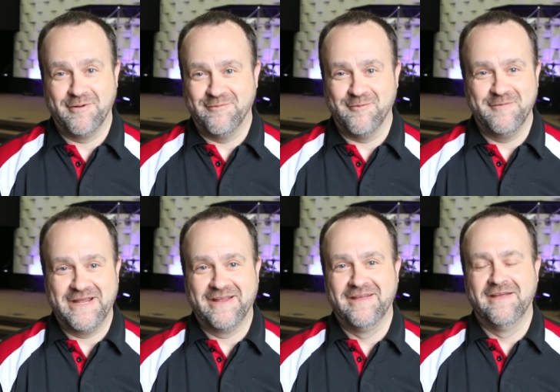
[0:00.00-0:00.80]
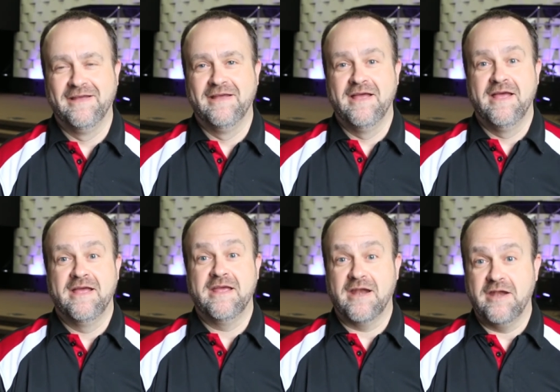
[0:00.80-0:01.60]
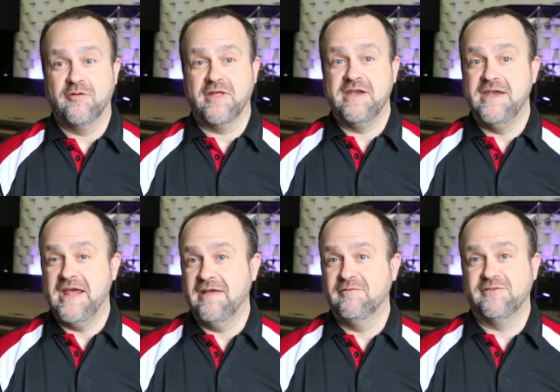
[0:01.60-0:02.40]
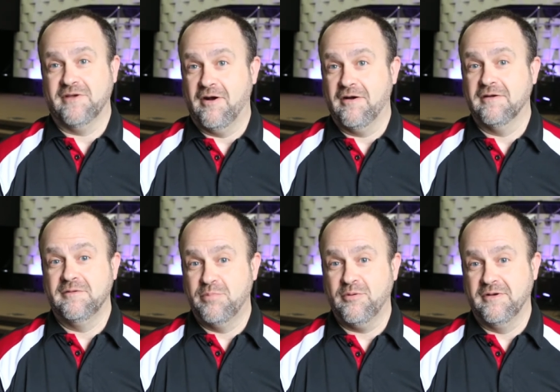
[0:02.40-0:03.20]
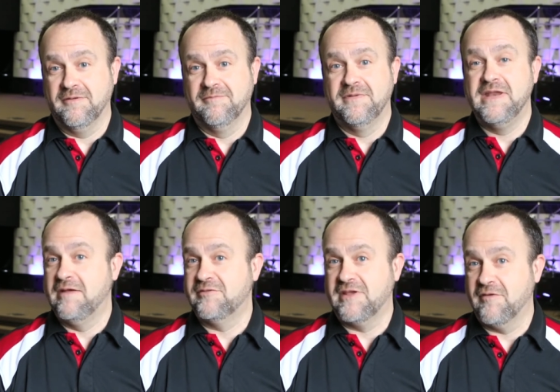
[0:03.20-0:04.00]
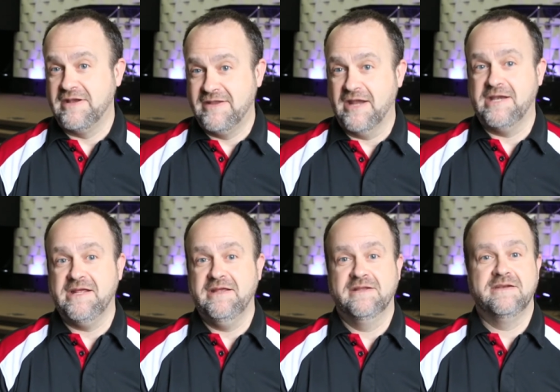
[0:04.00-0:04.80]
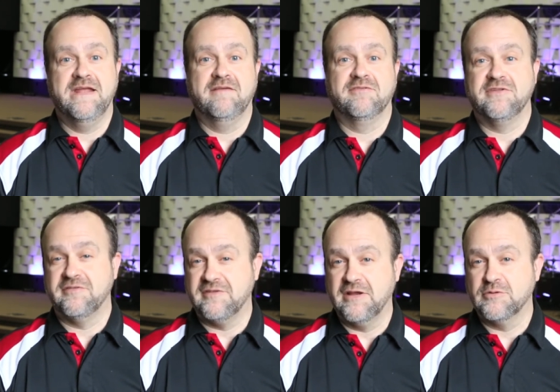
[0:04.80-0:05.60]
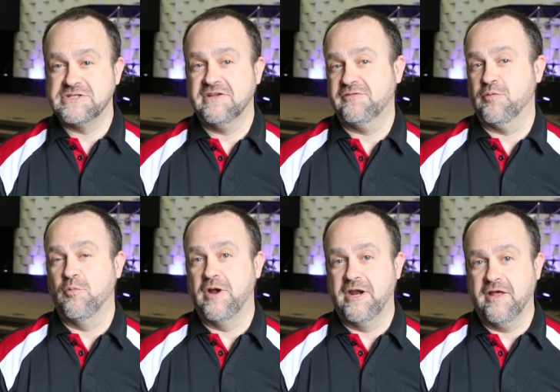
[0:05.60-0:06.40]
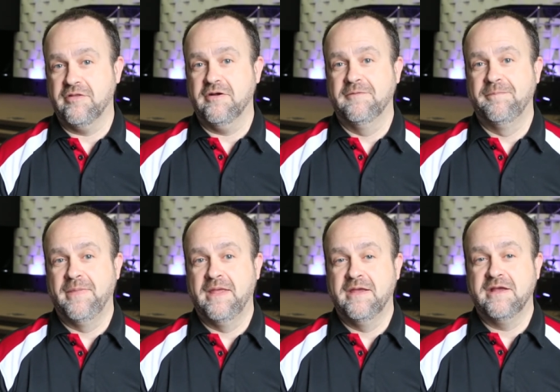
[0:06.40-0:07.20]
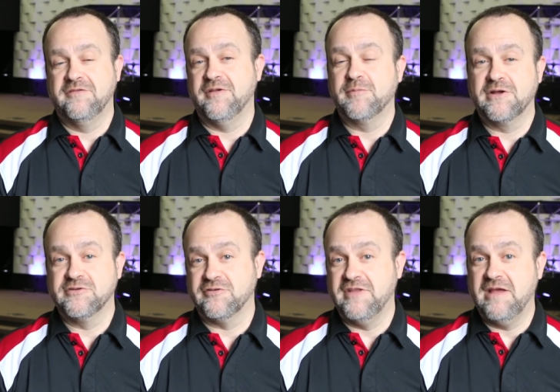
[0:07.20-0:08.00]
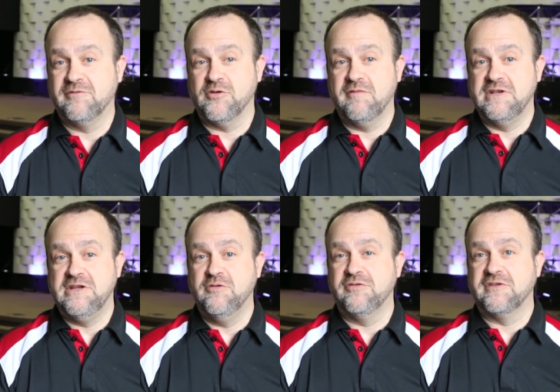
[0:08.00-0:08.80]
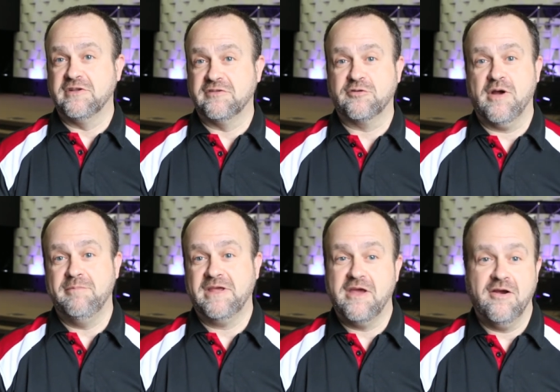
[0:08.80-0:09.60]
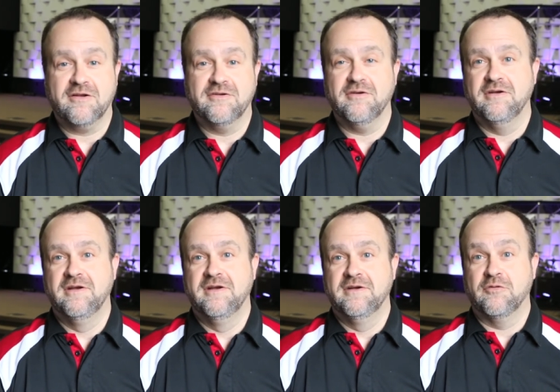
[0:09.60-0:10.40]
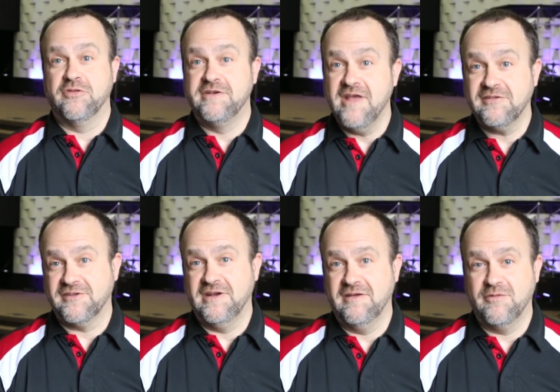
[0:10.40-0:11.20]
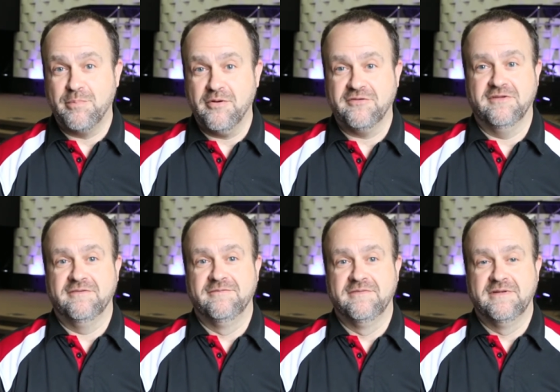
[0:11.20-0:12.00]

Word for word: happen for me. Yet I know that names are important. Names give identity, names distinguish us from one another, in some cultures, names are even used to describe the character or the destiny of the person.